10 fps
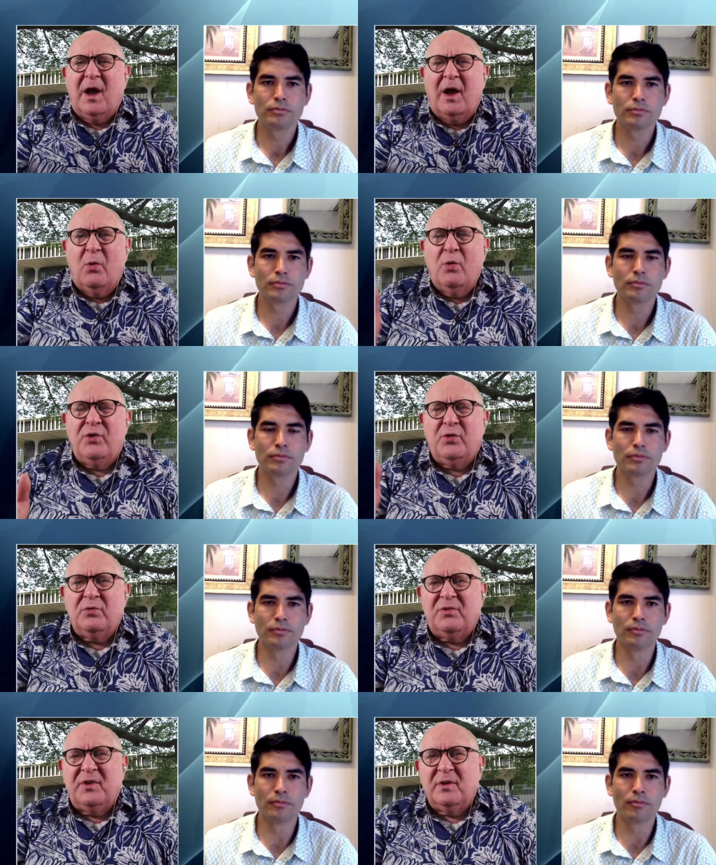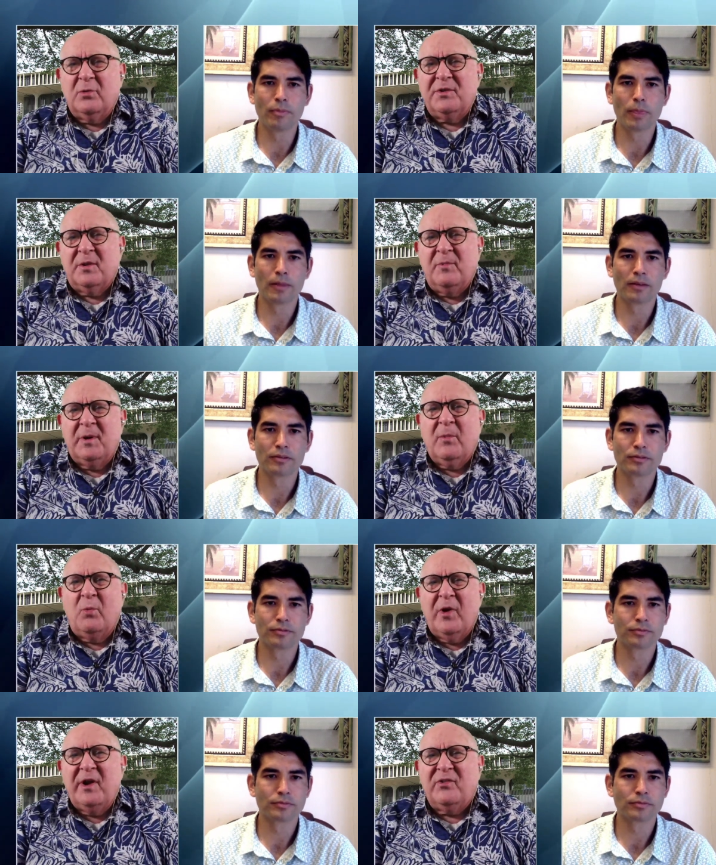Speaker 1: How would you mm-hmm. deal with the
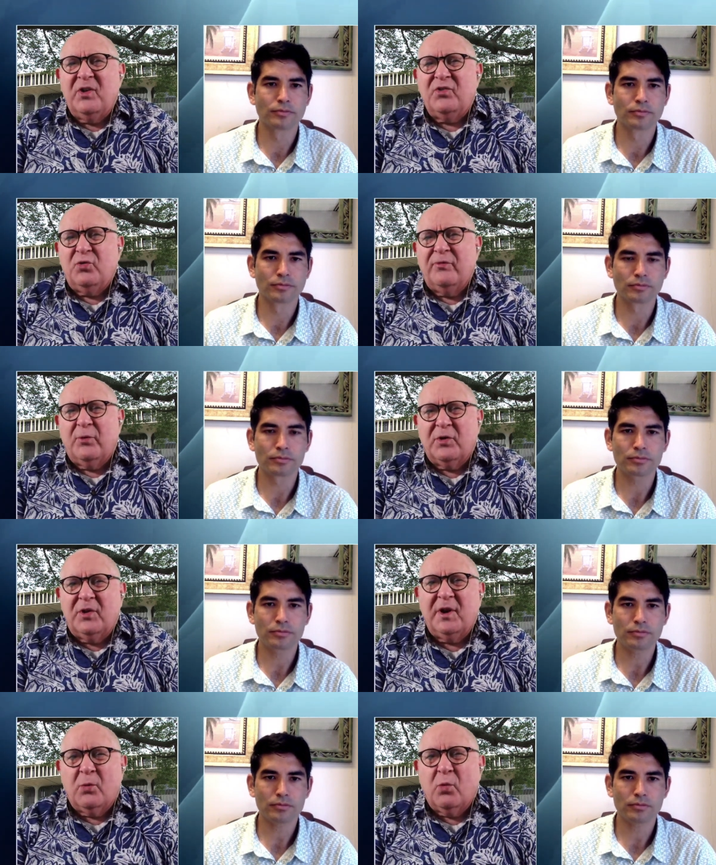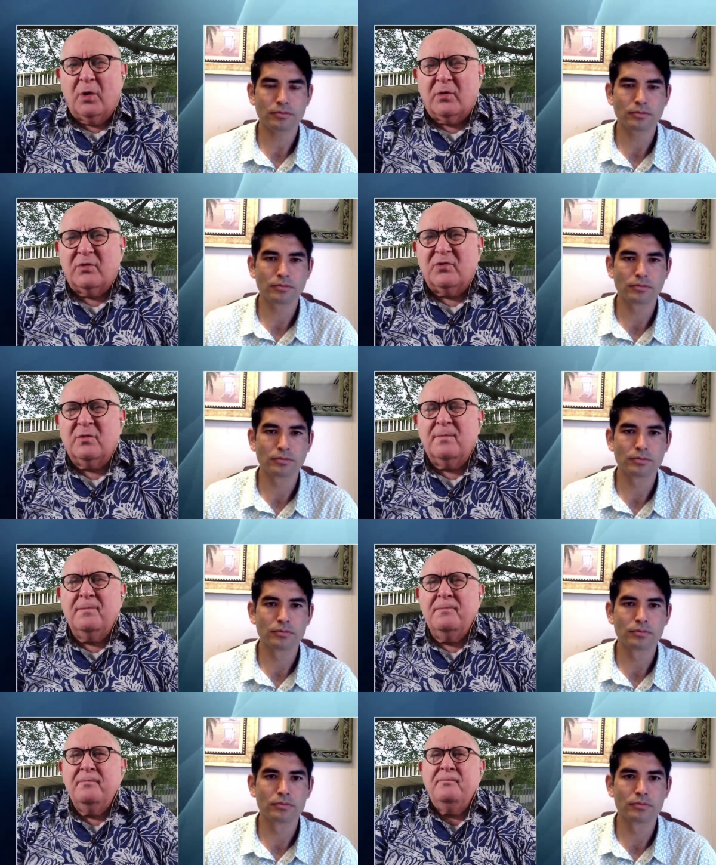minimum wage issue for gig workers?
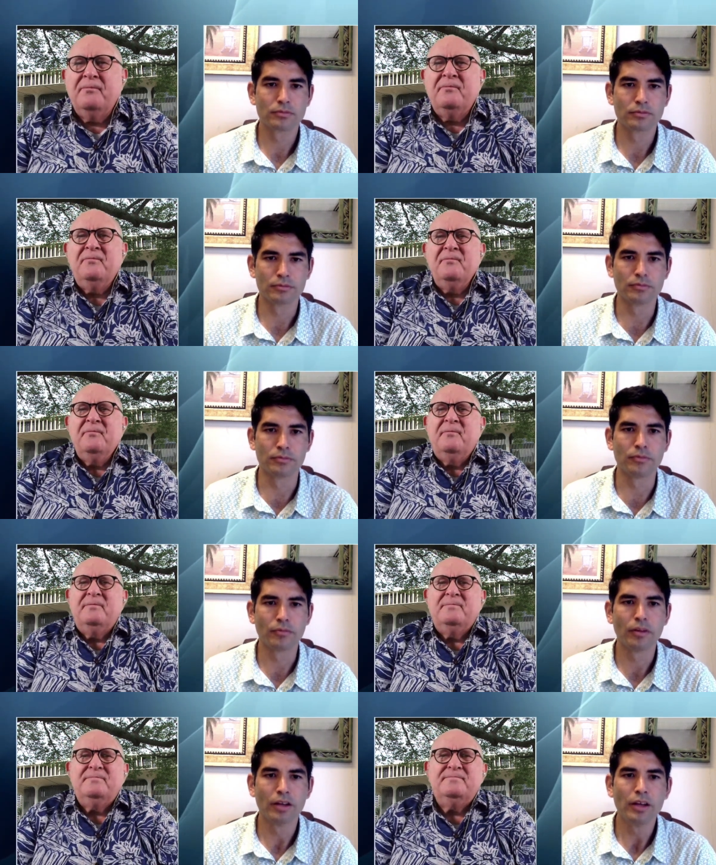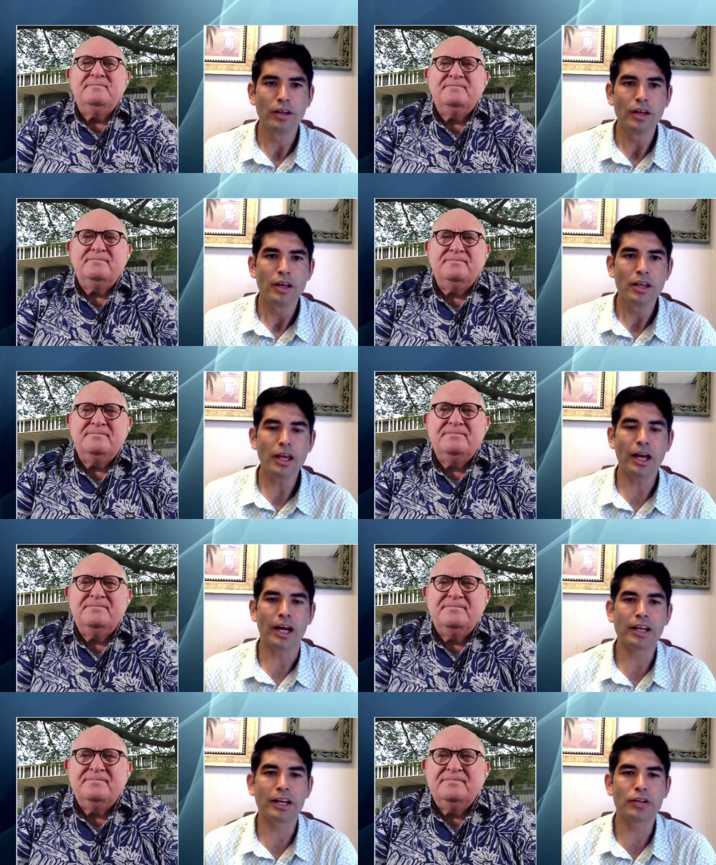
Speaker 2: Mm-hmm.
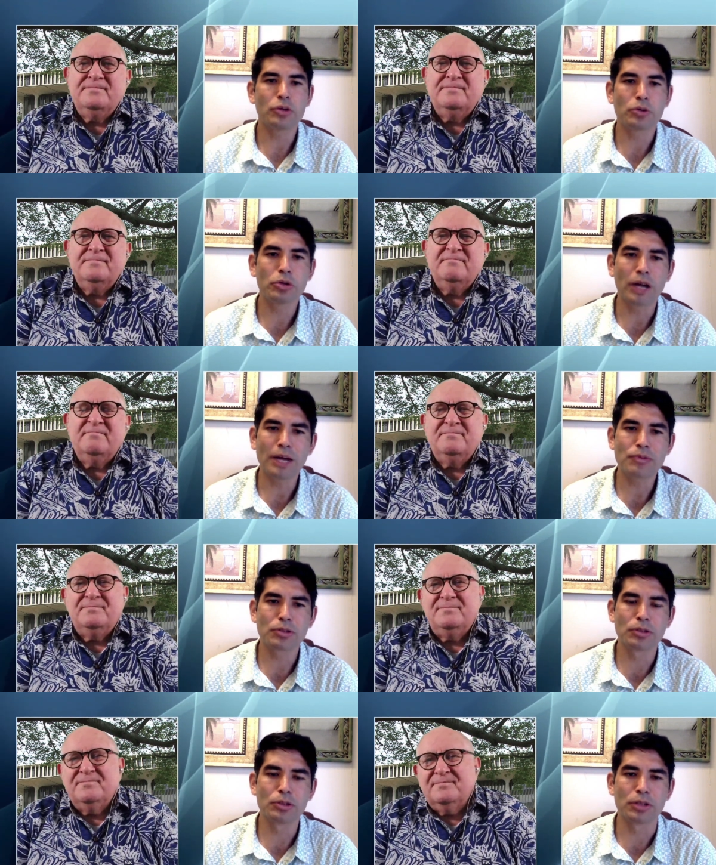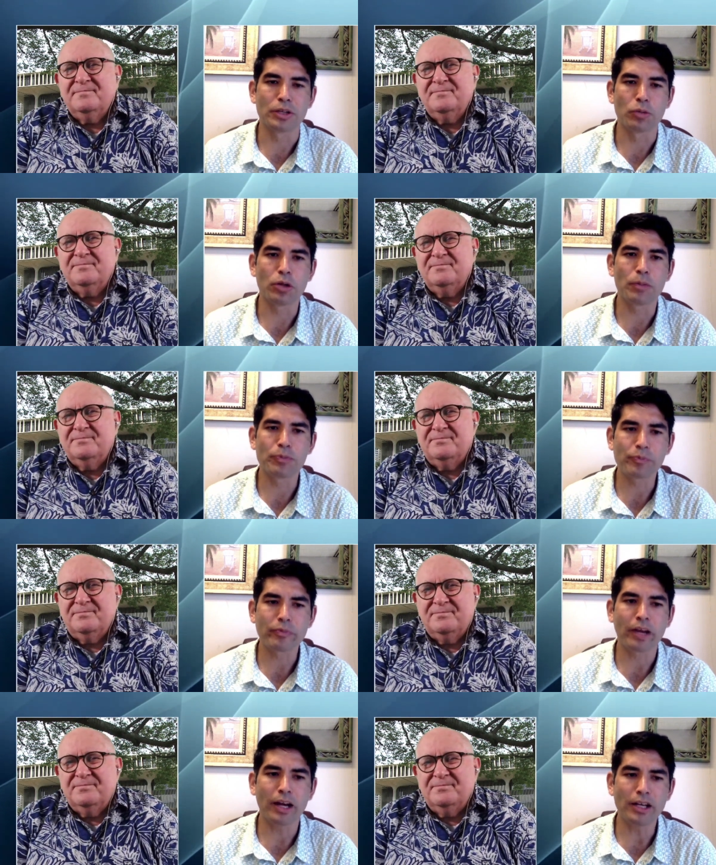Yeah, yeah, no, no, absolutely. Well,
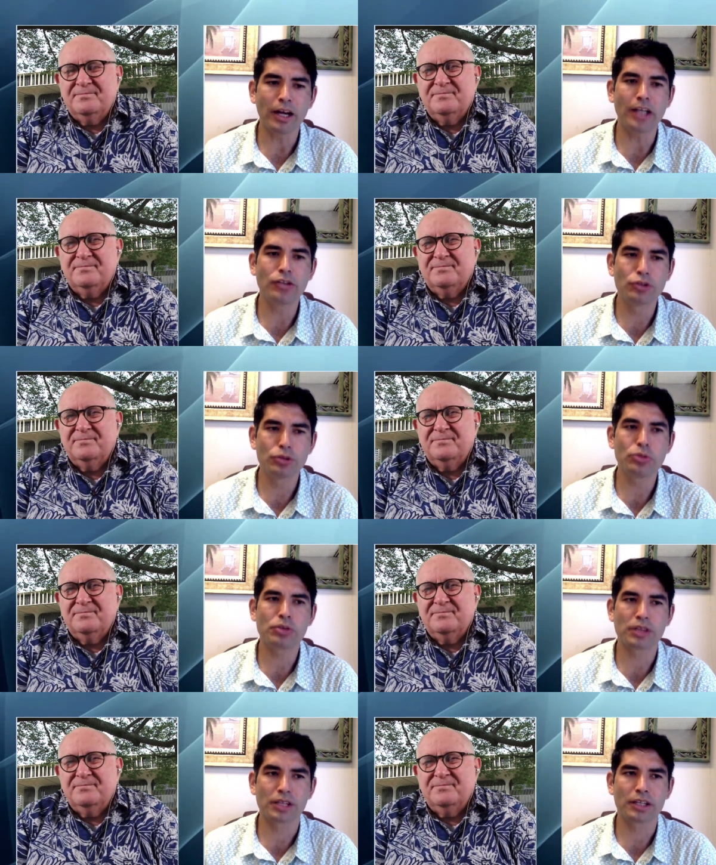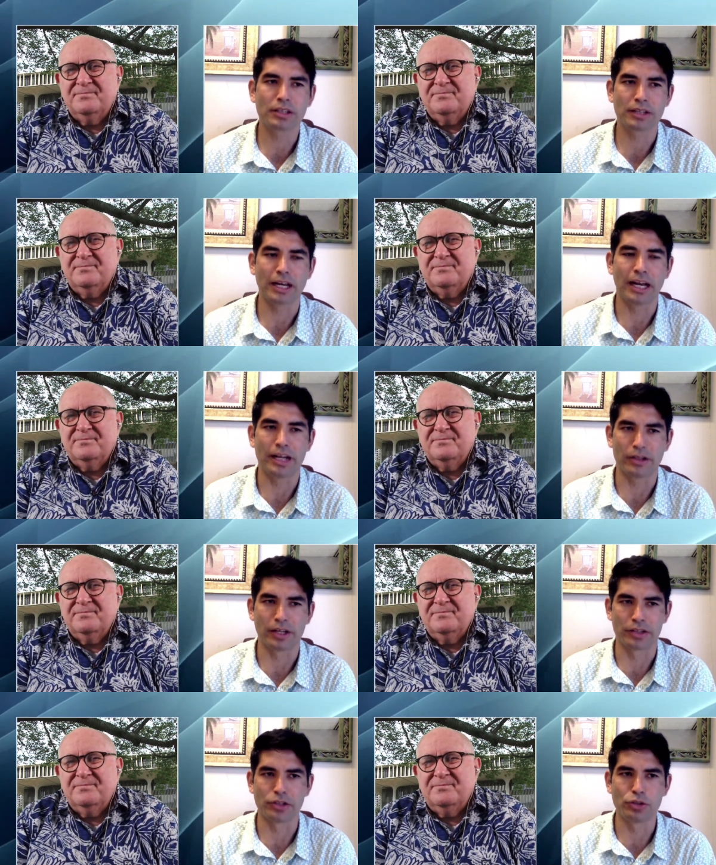I, I do think that
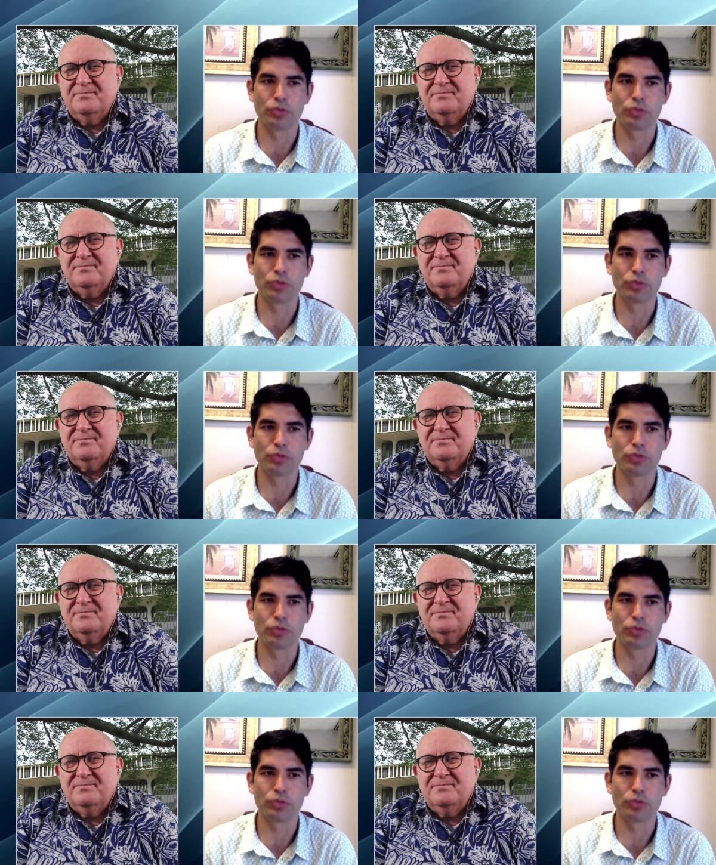like the